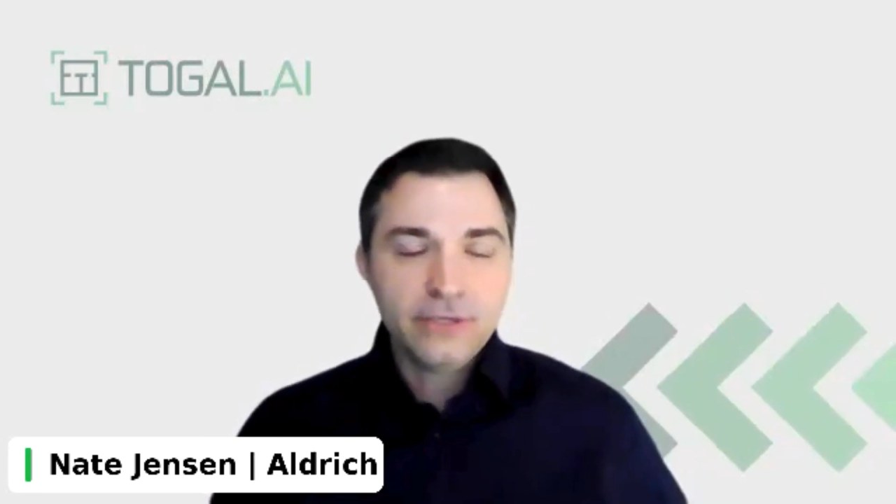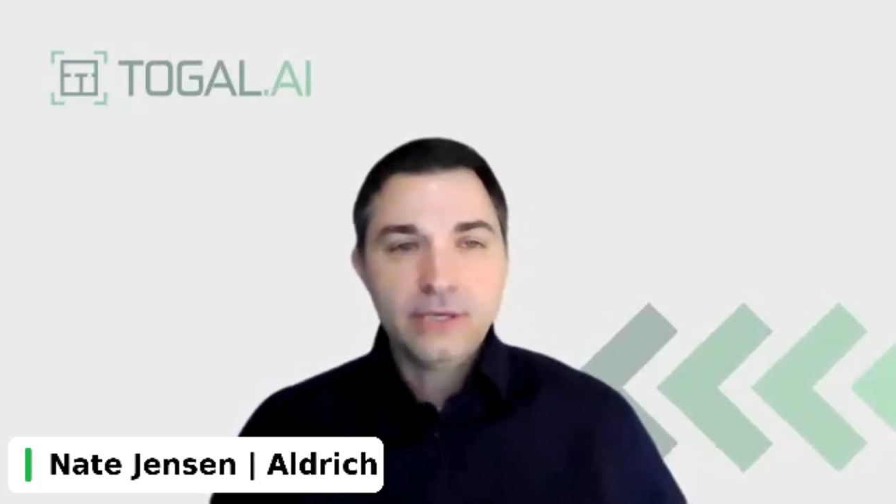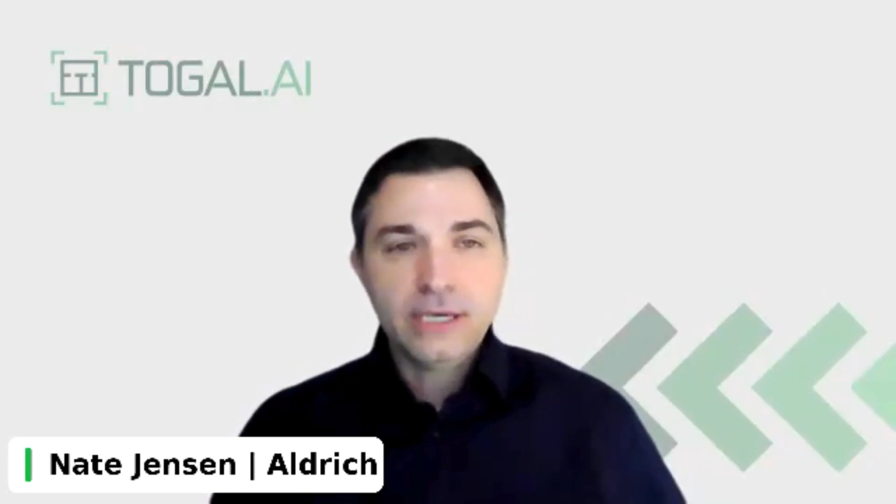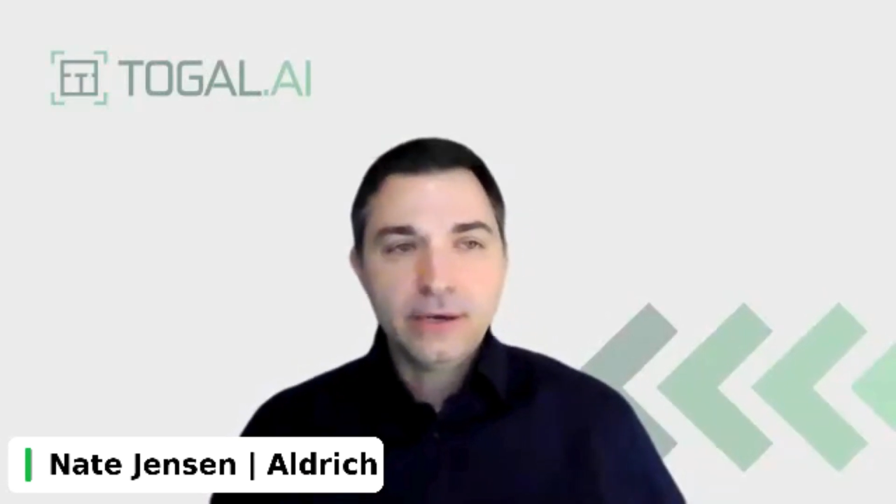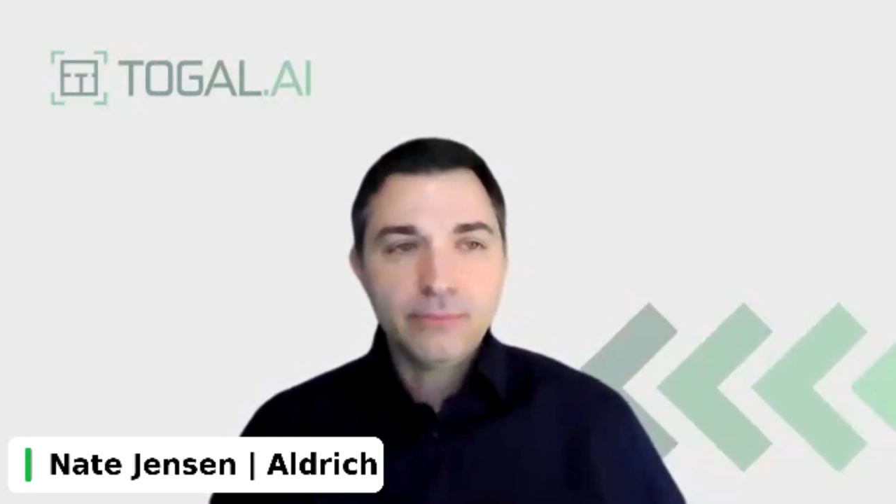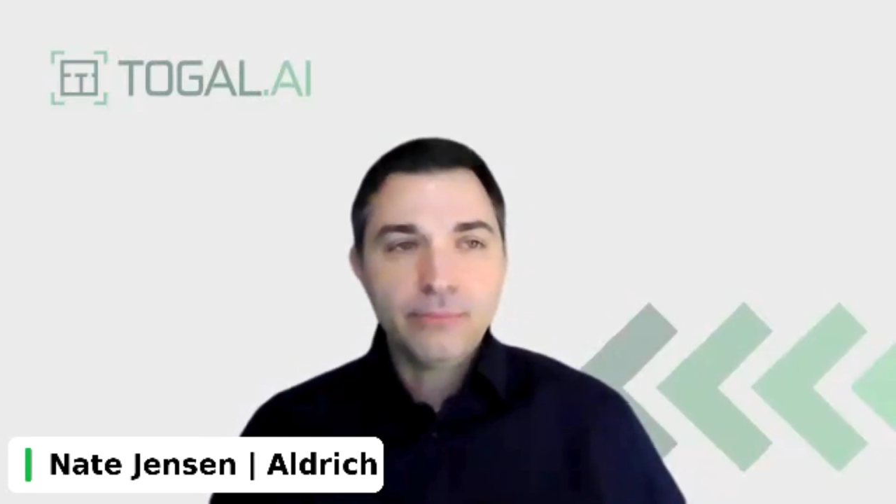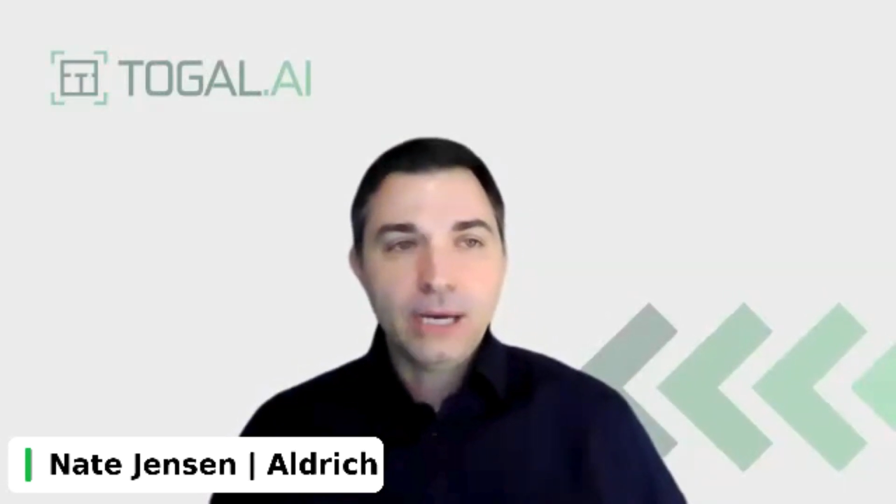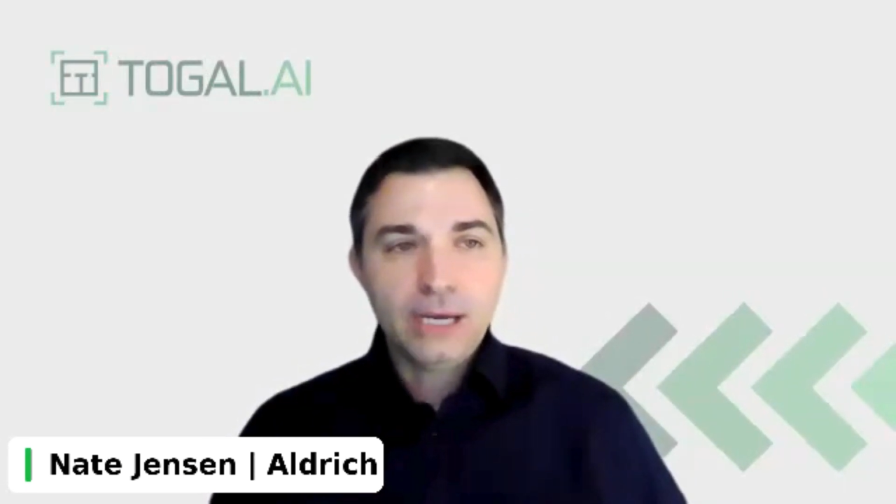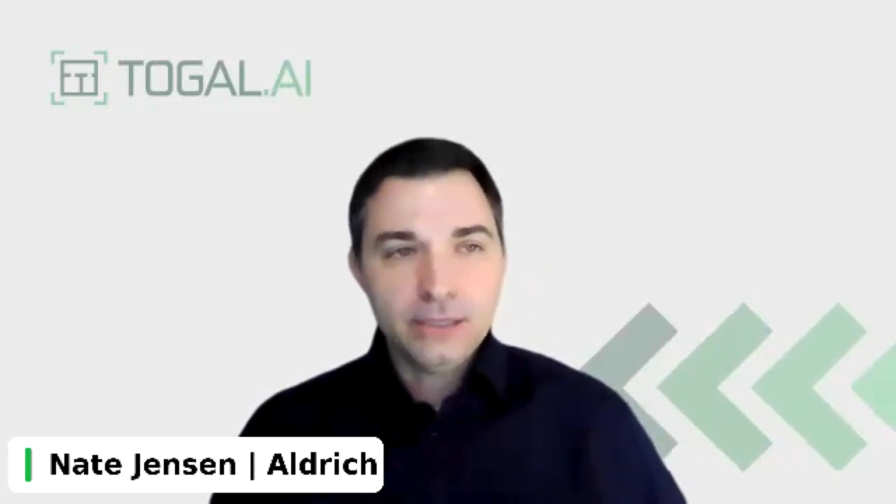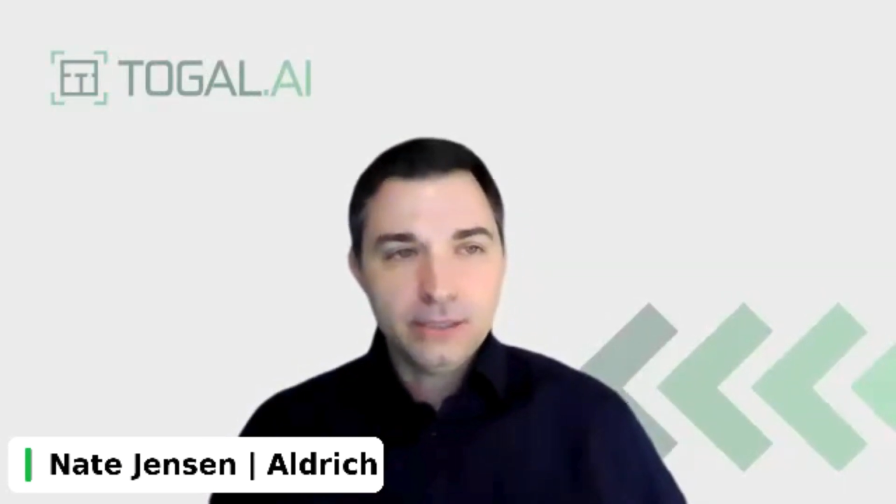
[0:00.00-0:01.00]
and they got
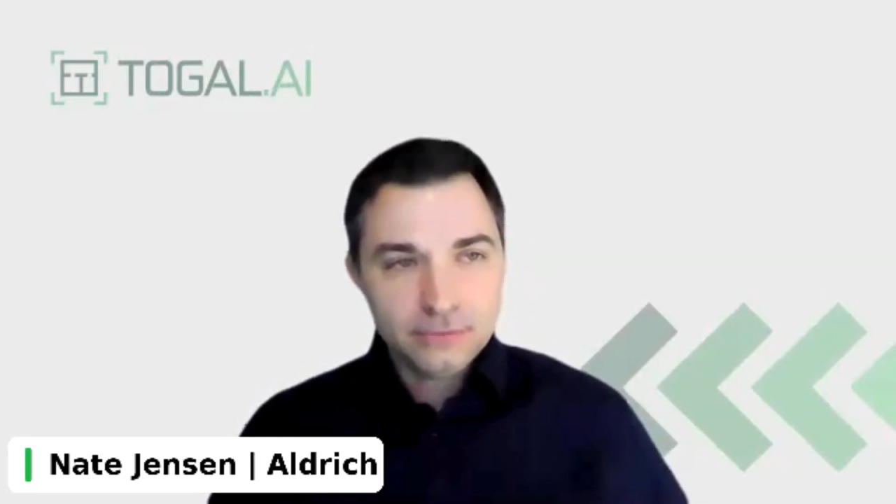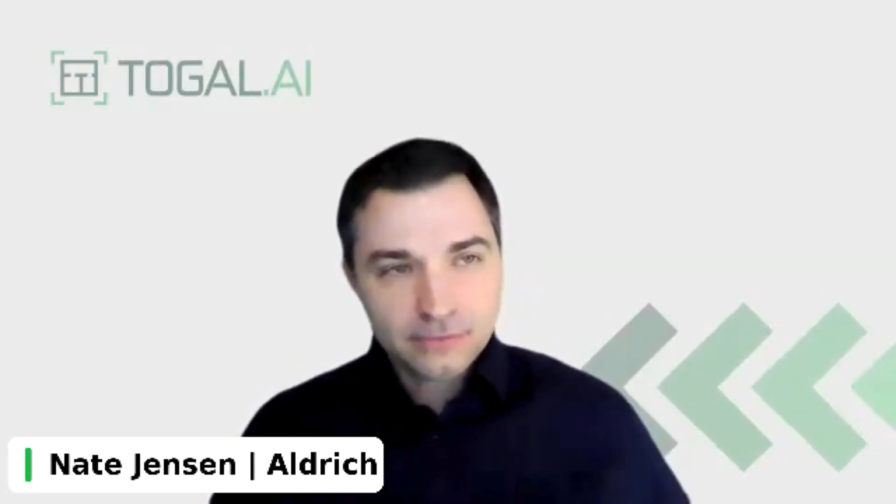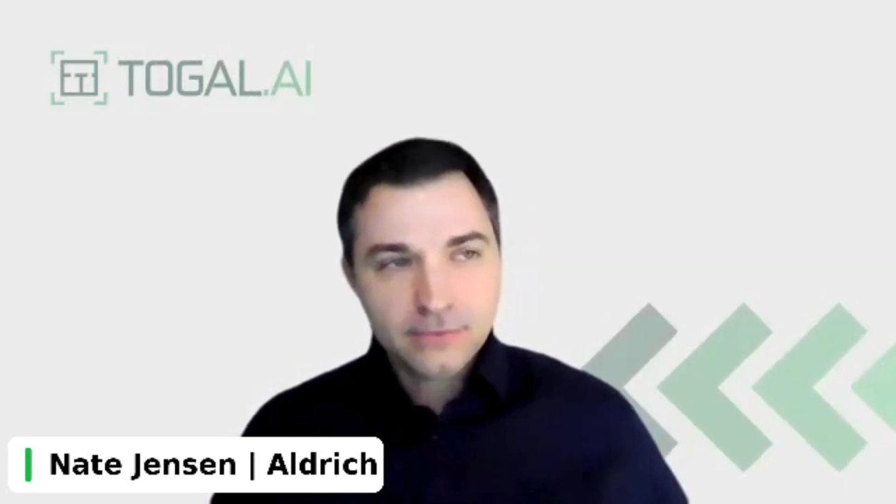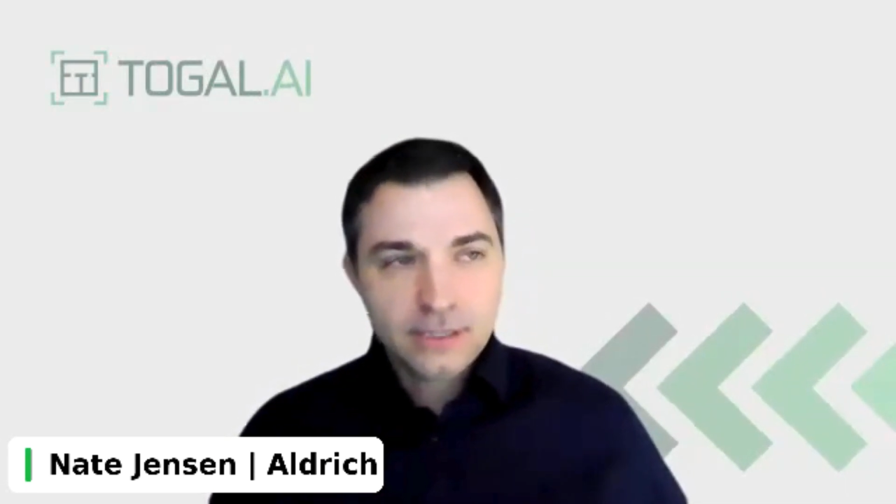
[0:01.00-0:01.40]
buy-in,